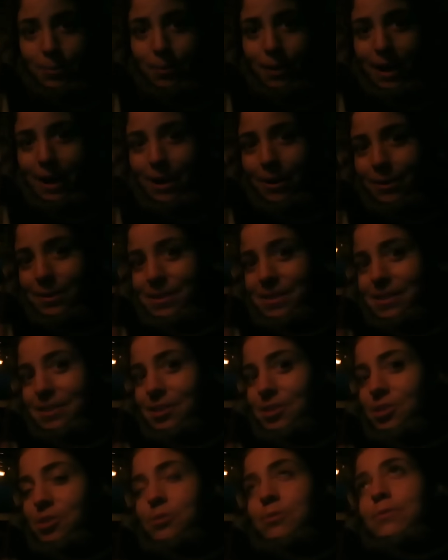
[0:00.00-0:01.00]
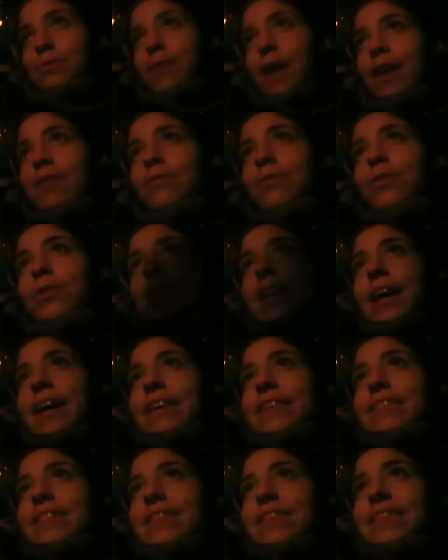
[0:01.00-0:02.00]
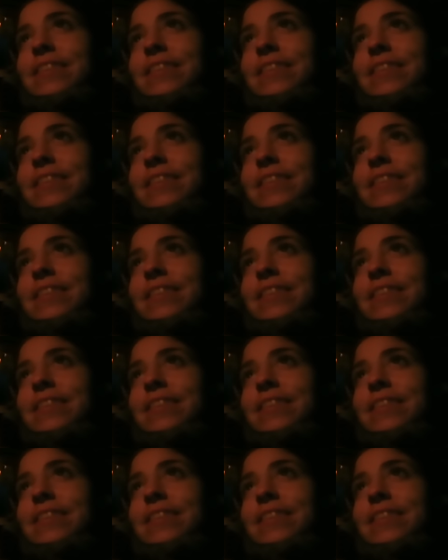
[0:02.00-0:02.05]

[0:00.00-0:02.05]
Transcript: Wow, it's like survival light.